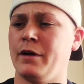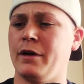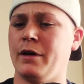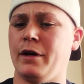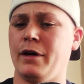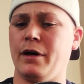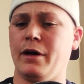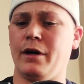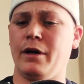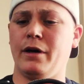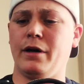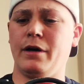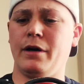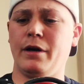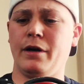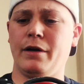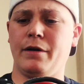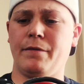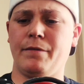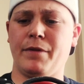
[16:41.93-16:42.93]

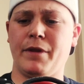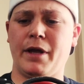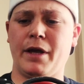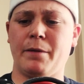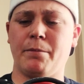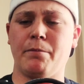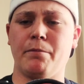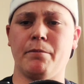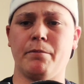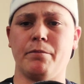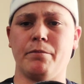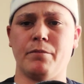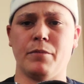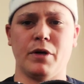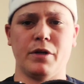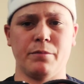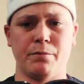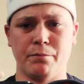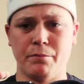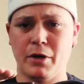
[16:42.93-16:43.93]
and
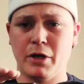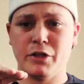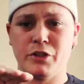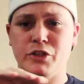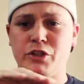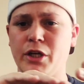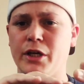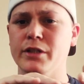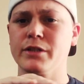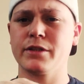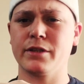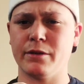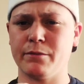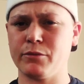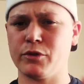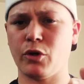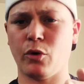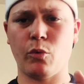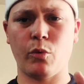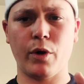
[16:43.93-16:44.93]
adjust them
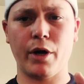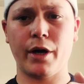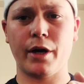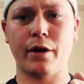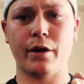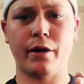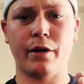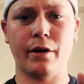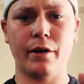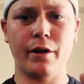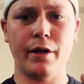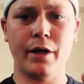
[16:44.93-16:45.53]
to where